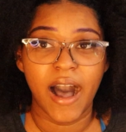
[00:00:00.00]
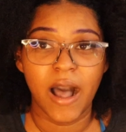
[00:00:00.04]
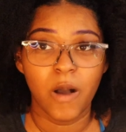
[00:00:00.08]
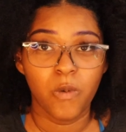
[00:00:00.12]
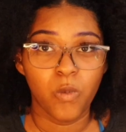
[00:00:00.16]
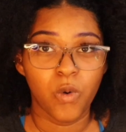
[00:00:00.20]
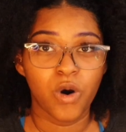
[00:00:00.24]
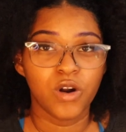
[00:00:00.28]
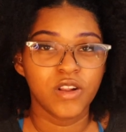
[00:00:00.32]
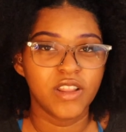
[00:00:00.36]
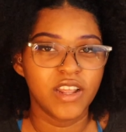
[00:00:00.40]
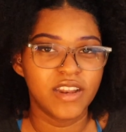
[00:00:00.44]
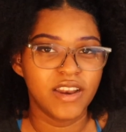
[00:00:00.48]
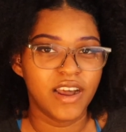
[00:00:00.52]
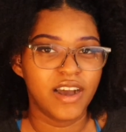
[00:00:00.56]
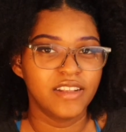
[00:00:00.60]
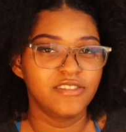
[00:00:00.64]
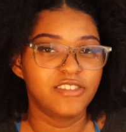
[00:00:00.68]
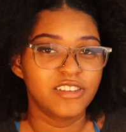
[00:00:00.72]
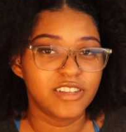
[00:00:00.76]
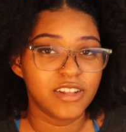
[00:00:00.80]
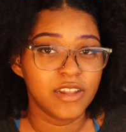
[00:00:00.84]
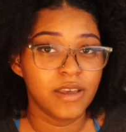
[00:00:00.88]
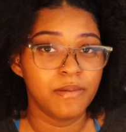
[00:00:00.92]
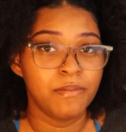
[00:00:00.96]
I wore the
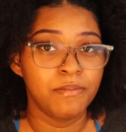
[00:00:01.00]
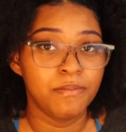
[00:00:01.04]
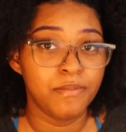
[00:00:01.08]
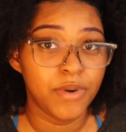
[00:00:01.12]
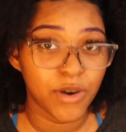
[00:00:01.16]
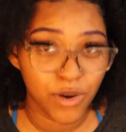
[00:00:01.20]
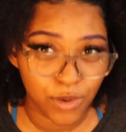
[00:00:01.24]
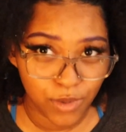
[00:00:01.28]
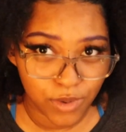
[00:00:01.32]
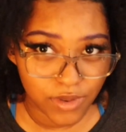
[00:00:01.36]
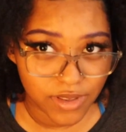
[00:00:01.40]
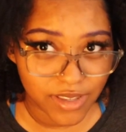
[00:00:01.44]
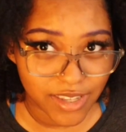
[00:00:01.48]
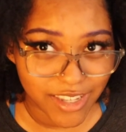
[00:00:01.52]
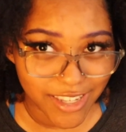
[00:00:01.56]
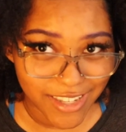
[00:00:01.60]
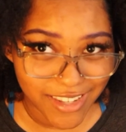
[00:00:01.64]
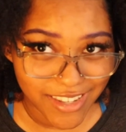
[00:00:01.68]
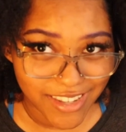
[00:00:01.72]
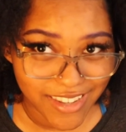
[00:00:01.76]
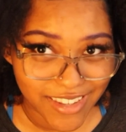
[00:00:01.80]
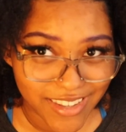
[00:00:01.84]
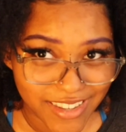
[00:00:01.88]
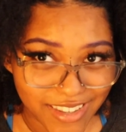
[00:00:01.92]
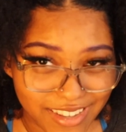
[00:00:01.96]
non-slip
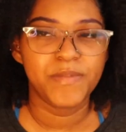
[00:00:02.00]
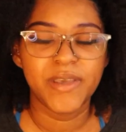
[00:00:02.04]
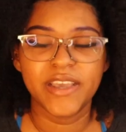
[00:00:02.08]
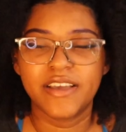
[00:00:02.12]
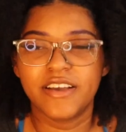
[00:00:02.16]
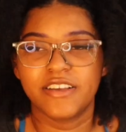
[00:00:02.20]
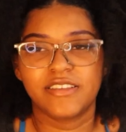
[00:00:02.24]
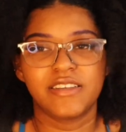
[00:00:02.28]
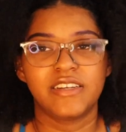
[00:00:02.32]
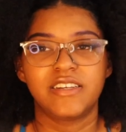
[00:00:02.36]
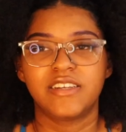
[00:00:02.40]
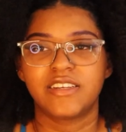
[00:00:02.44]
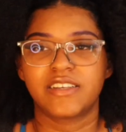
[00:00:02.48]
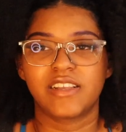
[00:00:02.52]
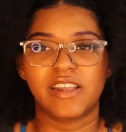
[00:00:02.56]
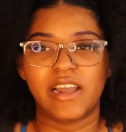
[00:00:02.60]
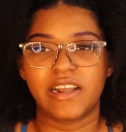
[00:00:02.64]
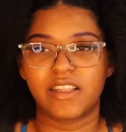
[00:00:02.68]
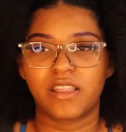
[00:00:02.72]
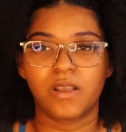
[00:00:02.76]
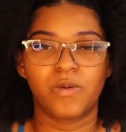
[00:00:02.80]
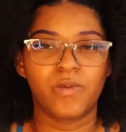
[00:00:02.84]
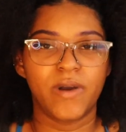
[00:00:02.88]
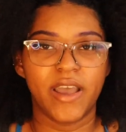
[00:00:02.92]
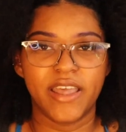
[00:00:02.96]
boots because I just
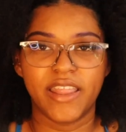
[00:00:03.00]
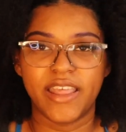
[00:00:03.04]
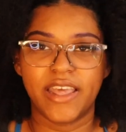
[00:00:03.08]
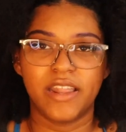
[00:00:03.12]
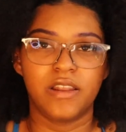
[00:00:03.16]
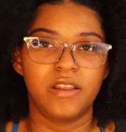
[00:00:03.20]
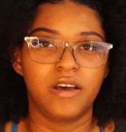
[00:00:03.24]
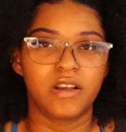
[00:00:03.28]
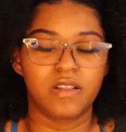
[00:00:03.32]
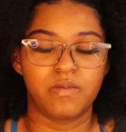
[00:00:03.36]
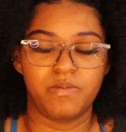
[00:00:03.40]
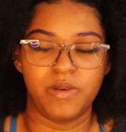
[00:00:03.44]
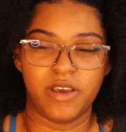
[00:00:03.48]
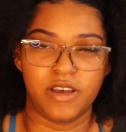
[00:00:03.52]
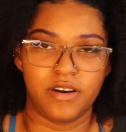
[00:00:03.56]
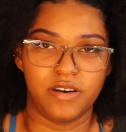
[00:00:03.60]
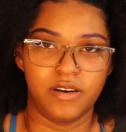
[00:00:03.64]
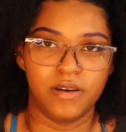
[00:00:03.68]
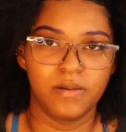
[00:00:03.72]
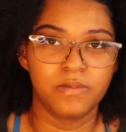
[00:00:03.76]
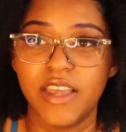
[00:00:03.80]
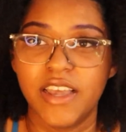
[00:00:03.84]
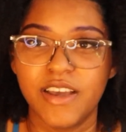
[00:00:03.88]
like the way they looked better.